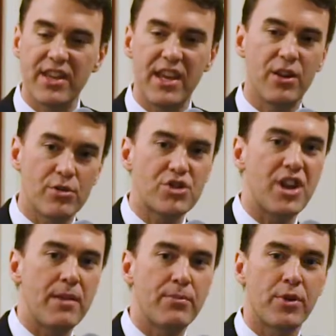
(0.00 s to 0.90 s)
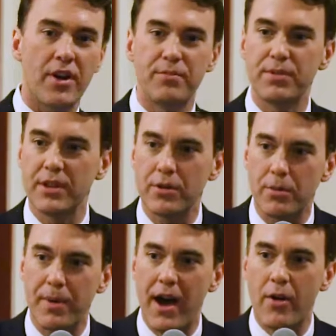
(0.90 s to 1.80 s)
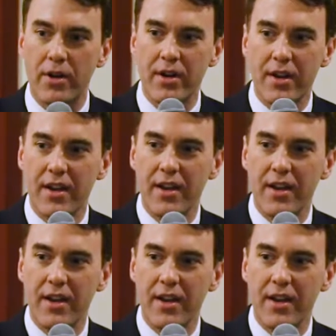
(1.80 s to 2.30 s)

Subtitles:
the inner chamber of political power.